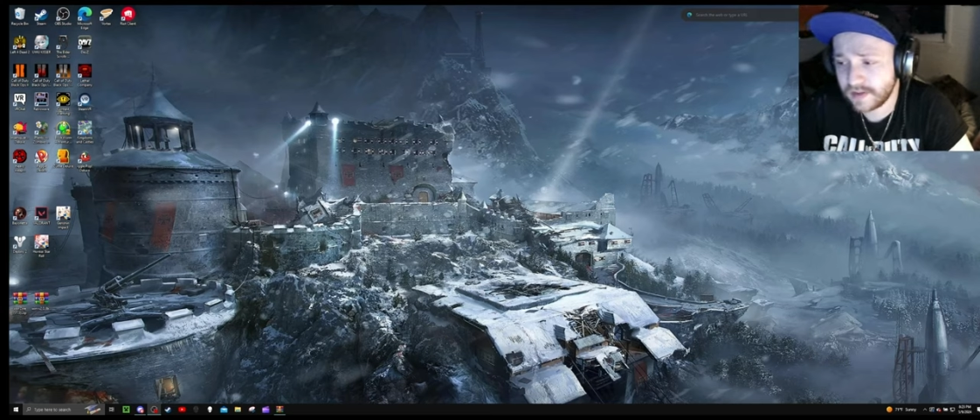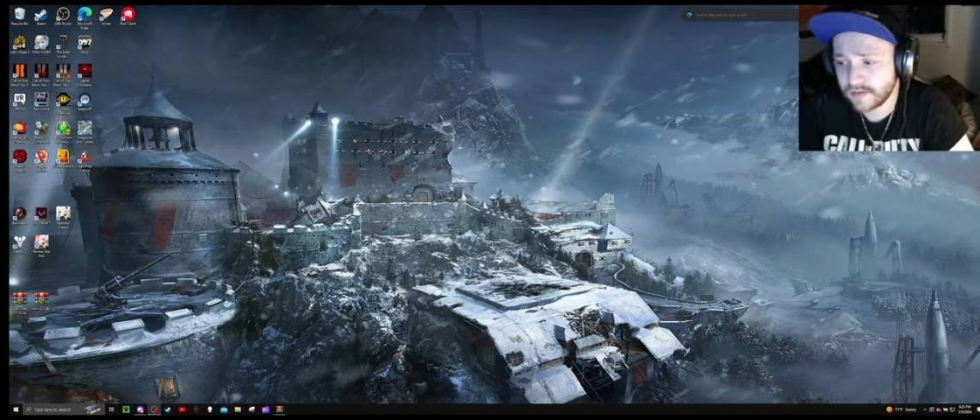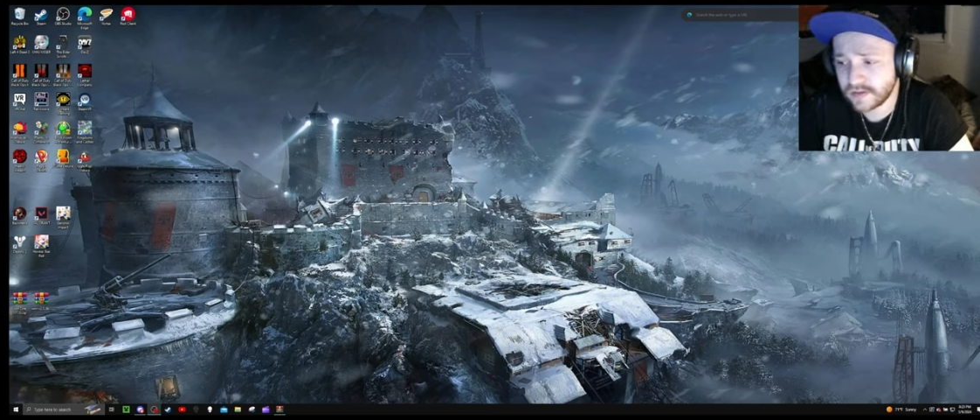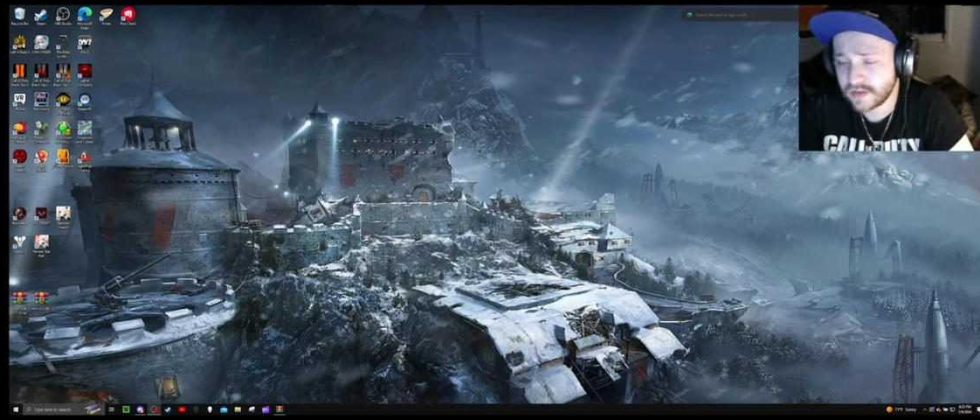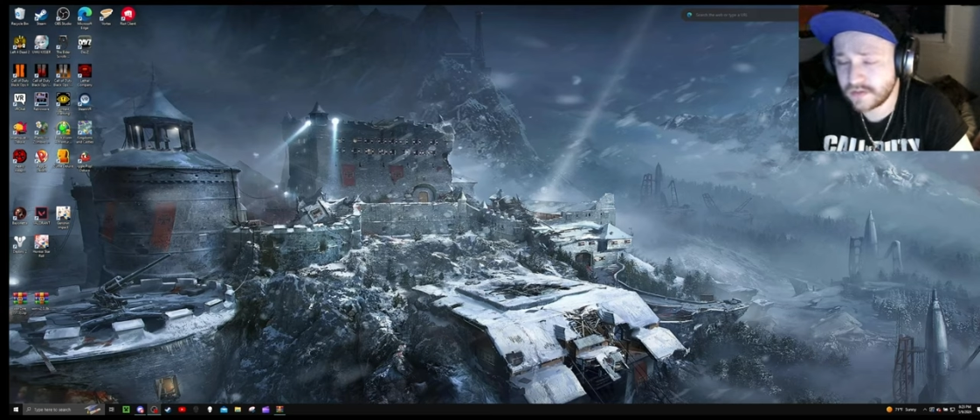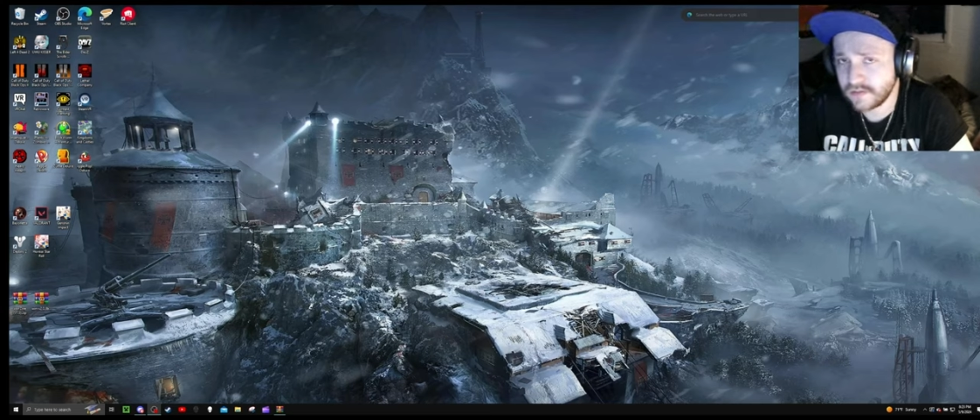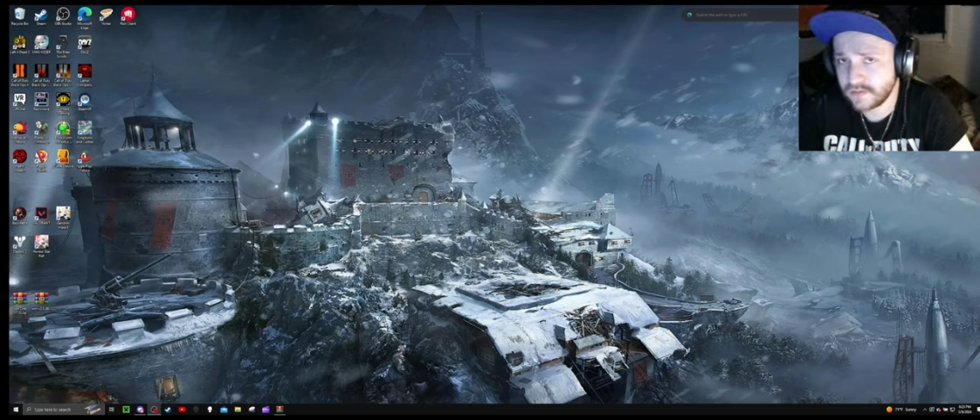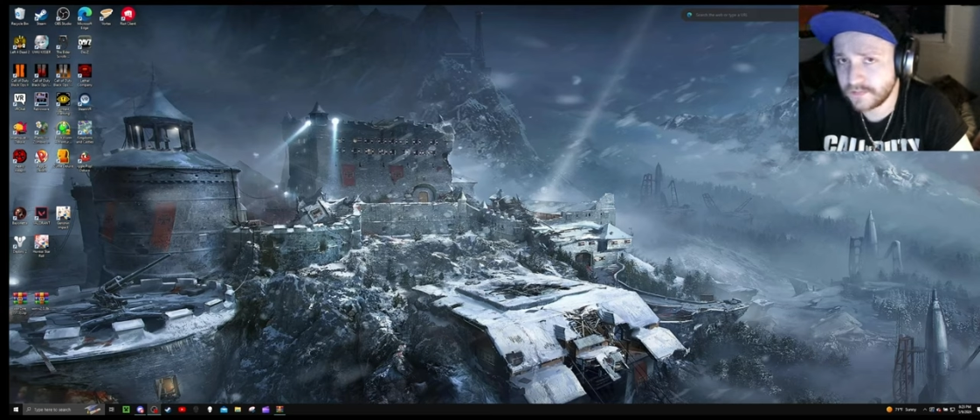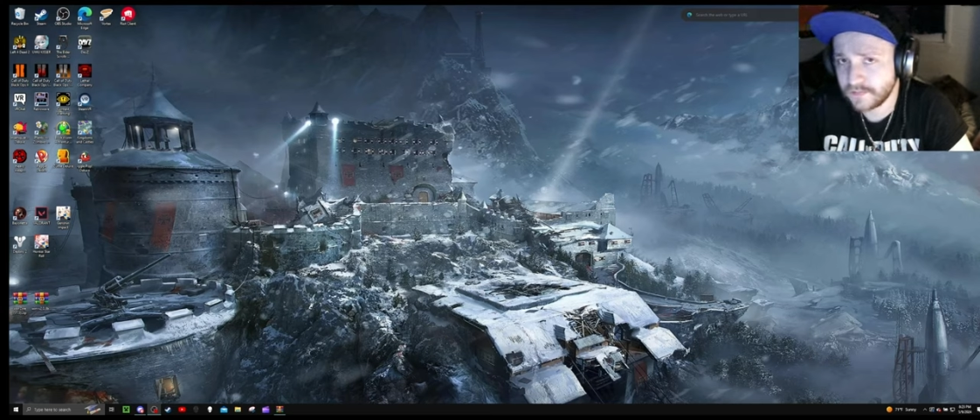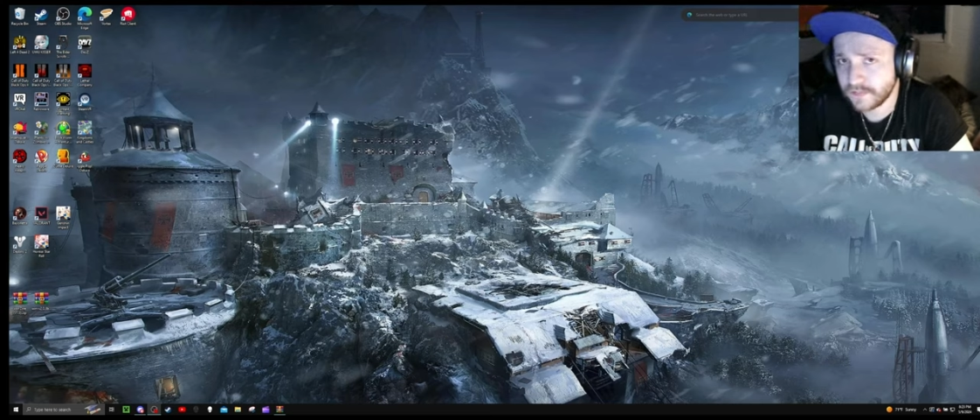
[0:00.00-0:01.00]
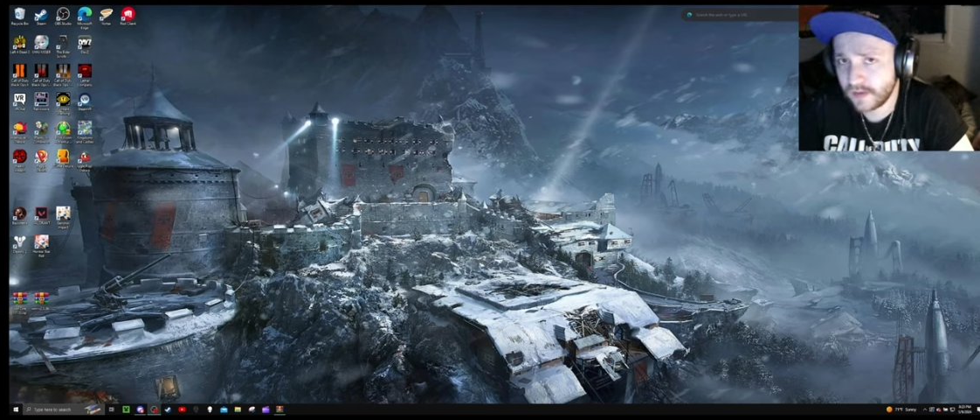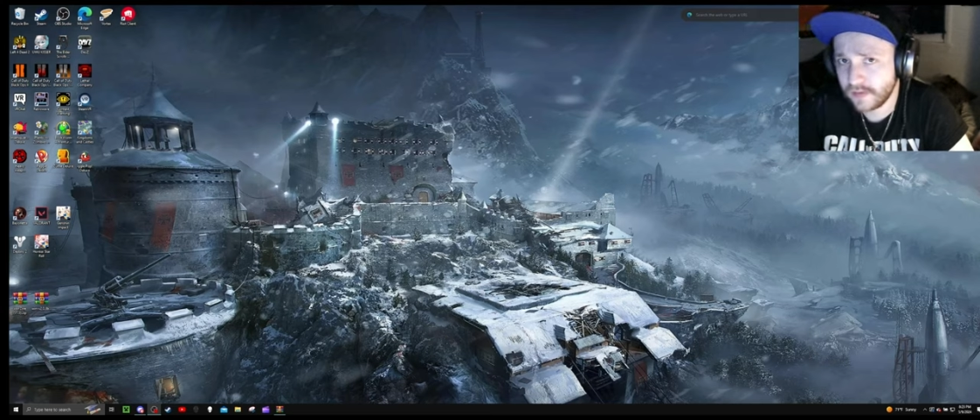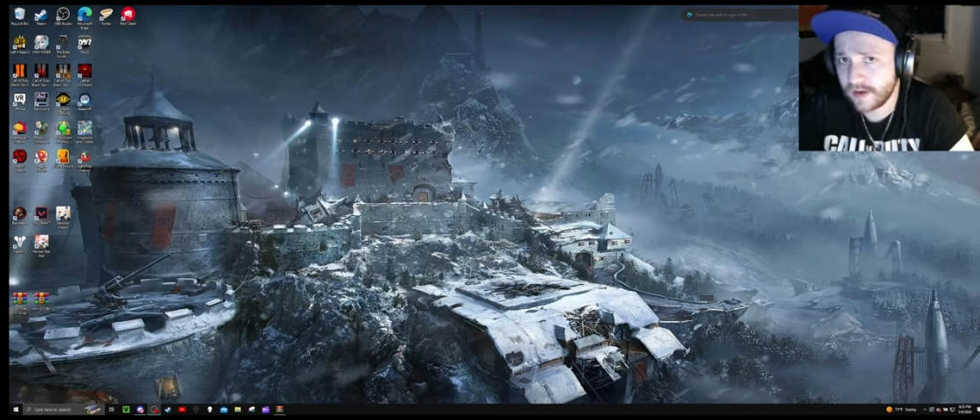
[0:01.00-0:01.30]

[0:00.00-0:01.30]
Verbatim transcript: here soon. That'll